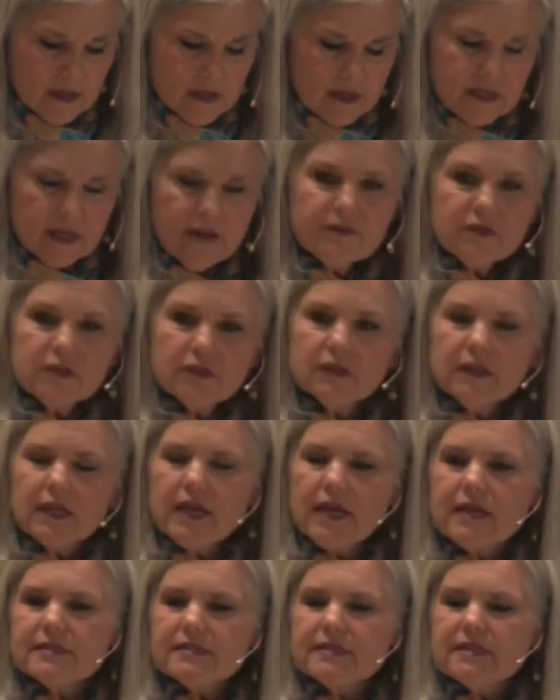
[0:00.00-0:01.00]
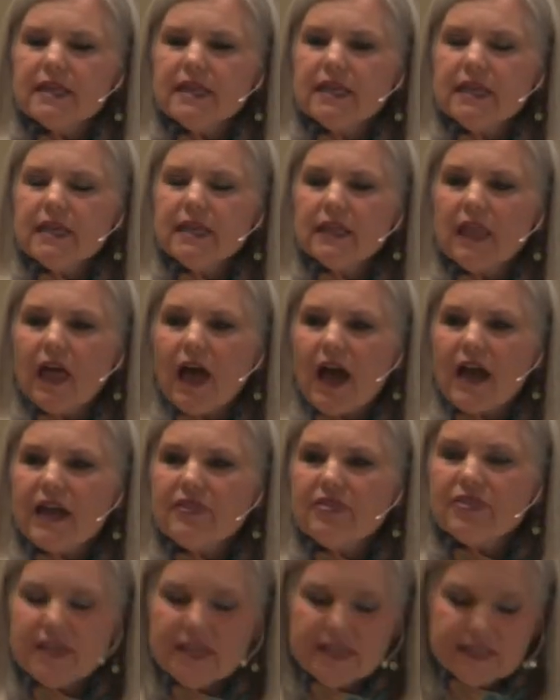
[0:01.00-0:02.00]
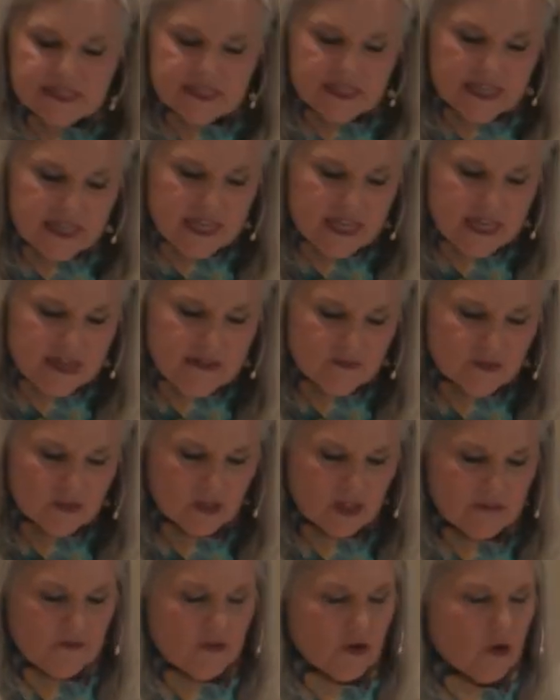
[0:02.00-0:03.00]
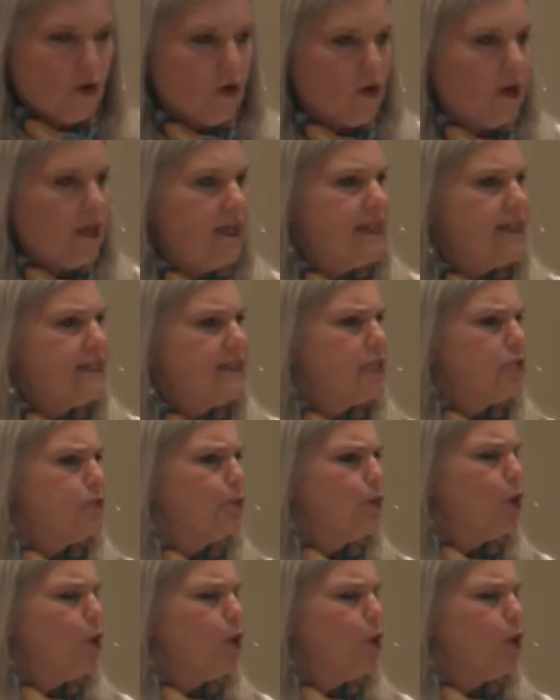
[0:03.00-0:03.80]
Nevertheless, Eli thinks evil of her, and he says,